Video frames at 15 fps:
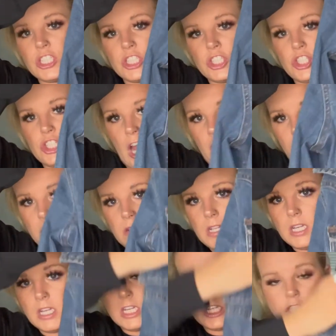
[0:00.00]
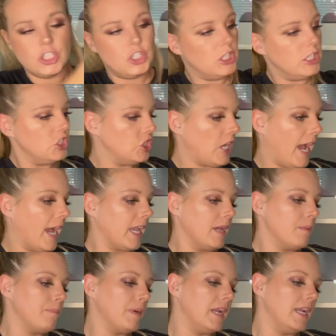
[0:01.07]
the shell jean
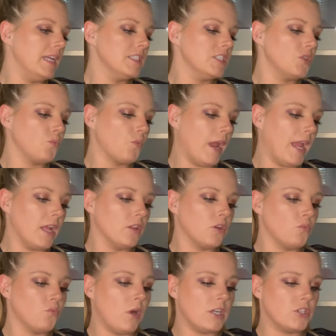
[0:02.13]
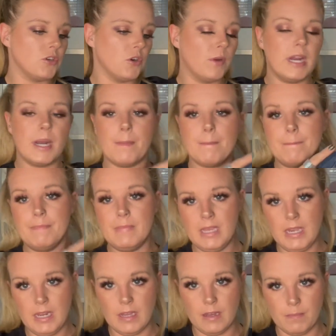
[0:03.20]
jacket, but it is the Wrangler Retro in a
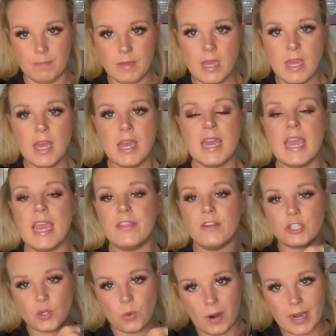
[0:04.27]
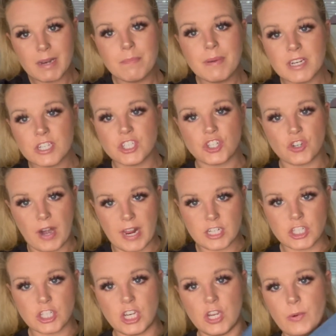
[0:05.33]
medium. There's quite a bit of
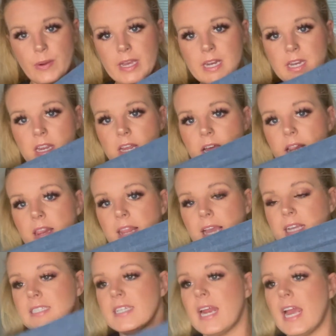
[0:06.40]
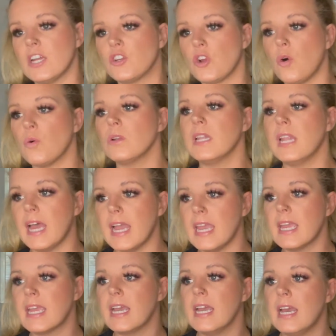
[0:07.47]
stretch to it. Like I said, I don't
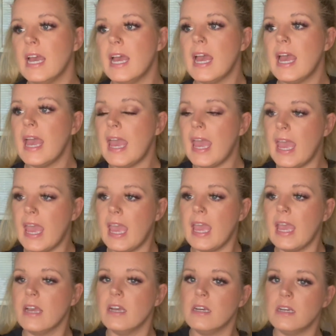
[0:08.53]
like a.